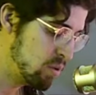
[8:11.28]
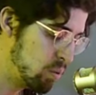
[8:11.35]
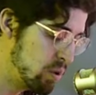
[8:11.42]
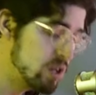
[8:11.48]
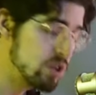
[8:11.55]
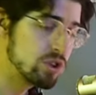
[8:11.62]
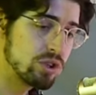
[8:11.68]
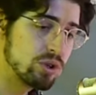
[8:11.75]

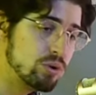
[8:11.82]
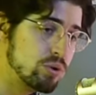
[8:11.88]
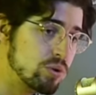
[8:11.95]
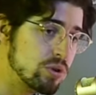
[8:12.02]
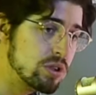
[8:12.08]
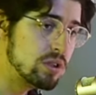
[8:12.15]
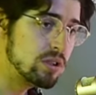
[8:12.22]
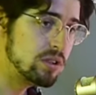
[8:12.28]
Well,
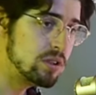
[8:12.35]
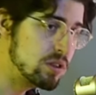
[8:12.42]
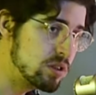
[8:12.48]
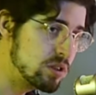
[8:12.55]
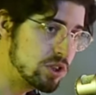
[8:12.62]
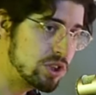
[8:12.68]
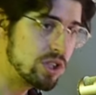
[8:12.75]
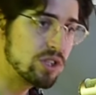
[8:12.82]

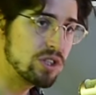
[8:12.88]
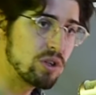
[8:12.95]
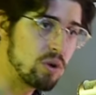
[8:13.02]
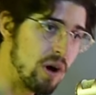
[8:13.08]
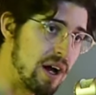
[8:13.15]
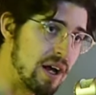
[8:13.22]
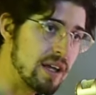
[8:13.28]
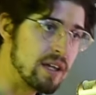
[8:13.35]
Susan, she's
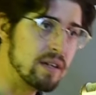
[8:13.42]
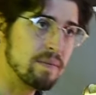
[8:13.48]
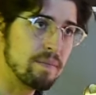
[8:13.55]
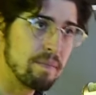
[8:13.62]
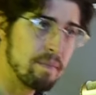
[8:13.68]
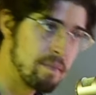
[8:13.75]
quiet,